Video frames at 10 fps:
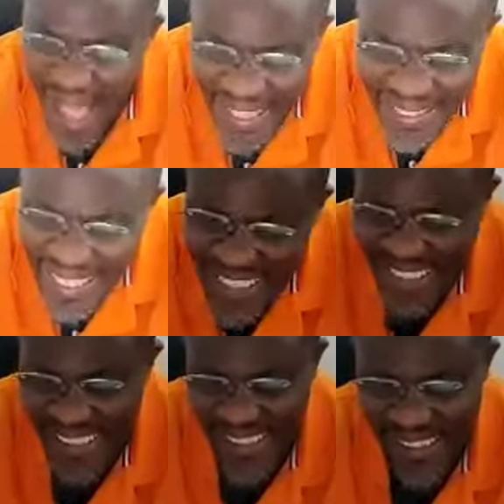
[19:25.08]

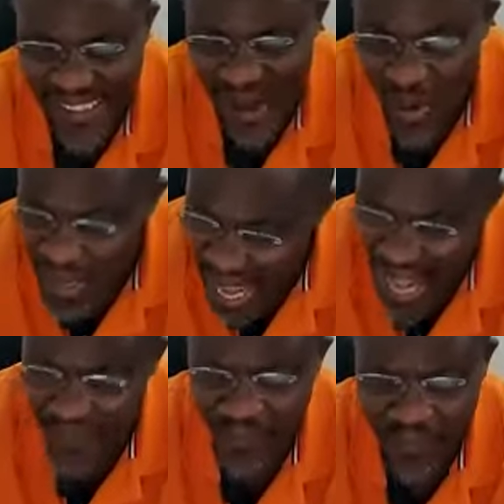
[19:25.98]
attention on
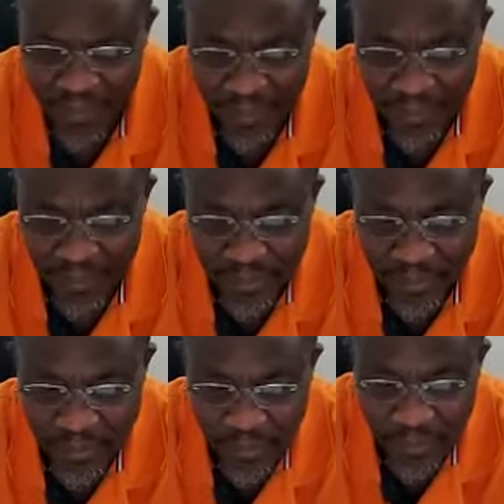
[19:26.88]
earth.
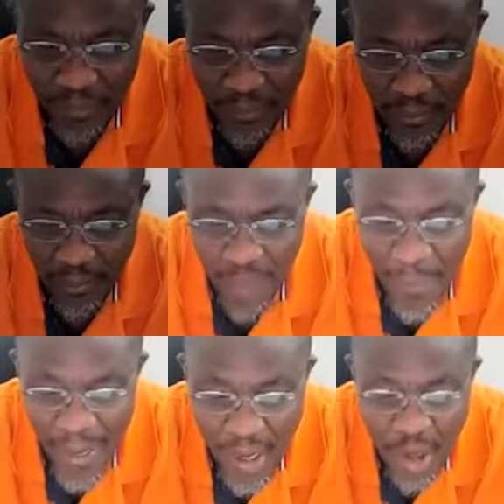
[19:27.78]

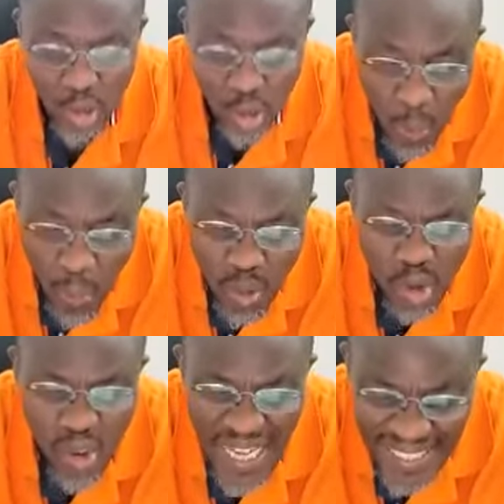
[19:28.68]
Amen. To
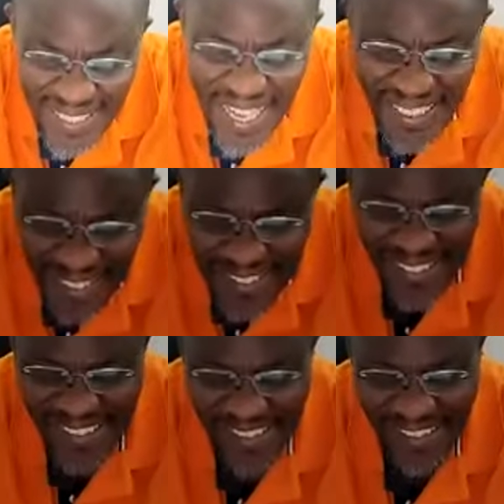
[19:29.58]
pursue the real
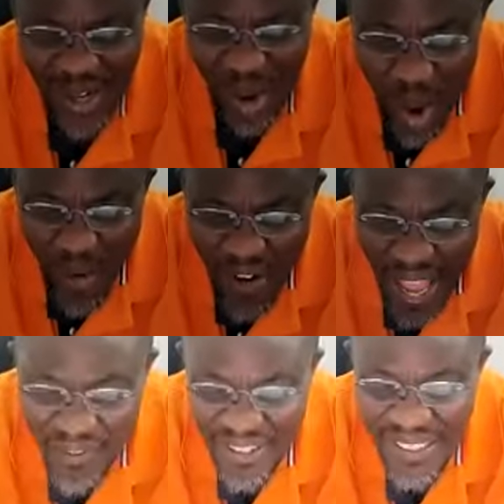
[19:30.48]
riches of
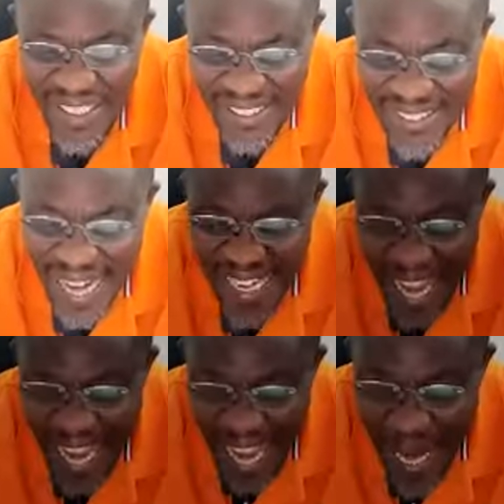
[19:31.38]
heaven that
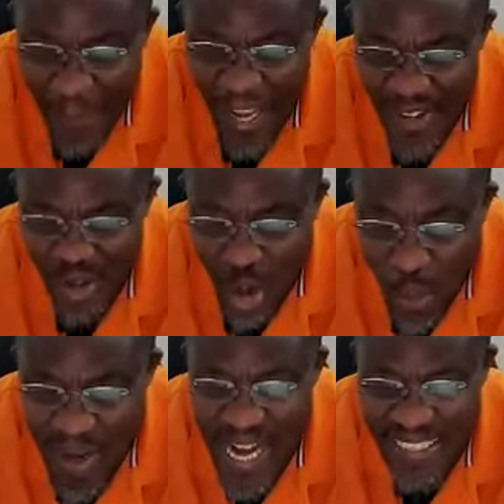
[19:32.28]
can help us
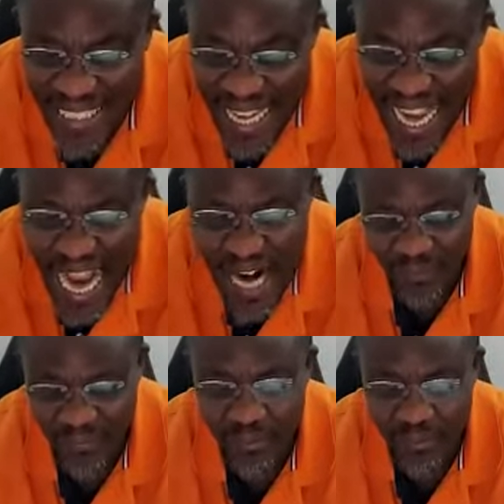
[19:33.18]
dominate the earth.